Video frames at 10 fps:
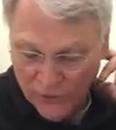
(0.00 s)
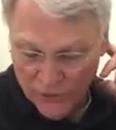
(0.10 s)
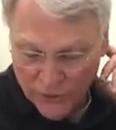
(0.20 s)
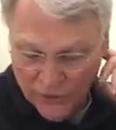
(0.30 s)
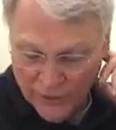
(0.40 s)

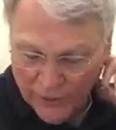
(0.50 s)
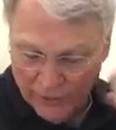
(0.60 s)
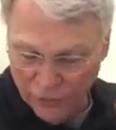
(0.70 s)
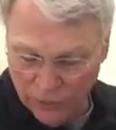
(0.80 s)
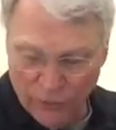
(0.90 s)
So think
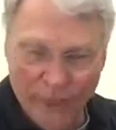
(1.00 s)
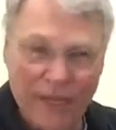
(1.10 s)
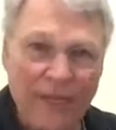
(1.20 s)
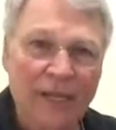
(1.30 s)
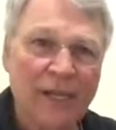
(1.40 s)
of
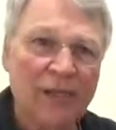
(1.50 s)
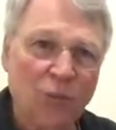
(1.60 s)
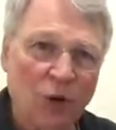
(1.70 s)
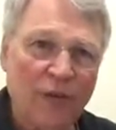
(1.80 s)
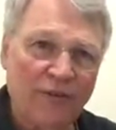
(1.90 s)
3,
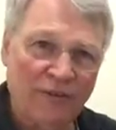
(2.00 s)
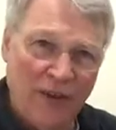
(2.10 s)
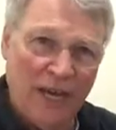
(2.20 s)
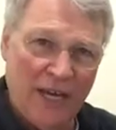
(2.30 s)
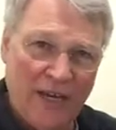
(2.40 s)
1,
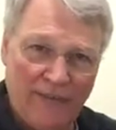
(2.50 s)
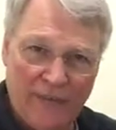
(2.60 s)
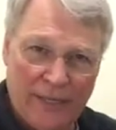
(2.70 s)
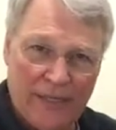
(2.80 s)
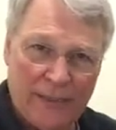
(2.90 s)
5
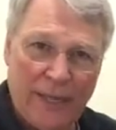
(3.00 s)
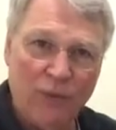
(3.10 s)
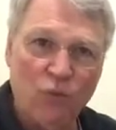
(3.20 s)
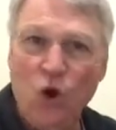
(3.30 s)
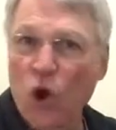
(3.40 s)
as
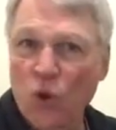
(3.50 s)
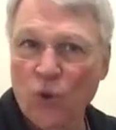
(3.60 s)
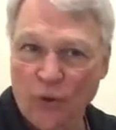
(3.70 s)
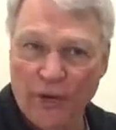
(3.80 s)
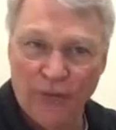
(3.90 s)
a roll
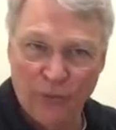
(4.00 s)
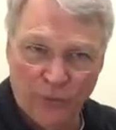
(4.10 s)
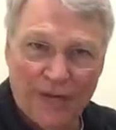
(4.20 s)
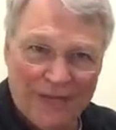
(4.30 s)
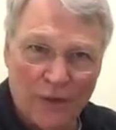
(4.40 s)
or a
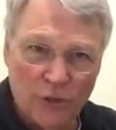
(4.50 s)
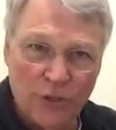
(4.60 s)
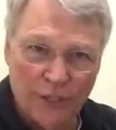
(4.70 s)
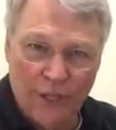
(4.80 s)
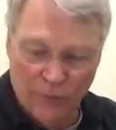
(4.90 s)
3-note
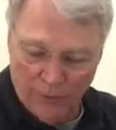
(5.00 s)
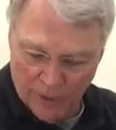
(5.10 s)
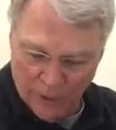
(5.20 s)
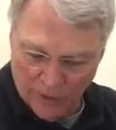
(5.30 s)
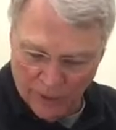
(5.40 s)

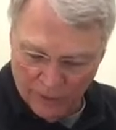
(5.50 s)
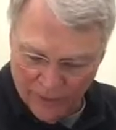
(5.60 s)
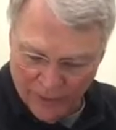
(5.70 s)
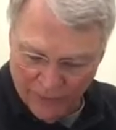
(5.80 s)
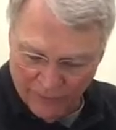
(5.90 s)
sequence. So we're going to
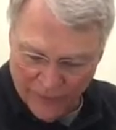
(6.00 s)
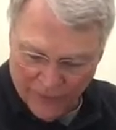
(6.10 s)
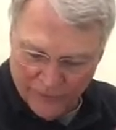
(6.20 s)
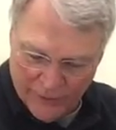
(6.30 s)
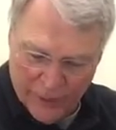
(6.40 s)
play that
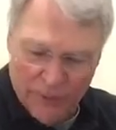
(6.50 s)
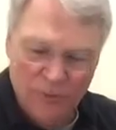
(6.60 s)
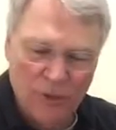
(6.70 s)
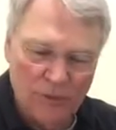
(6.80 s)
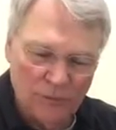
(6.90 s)
5 times.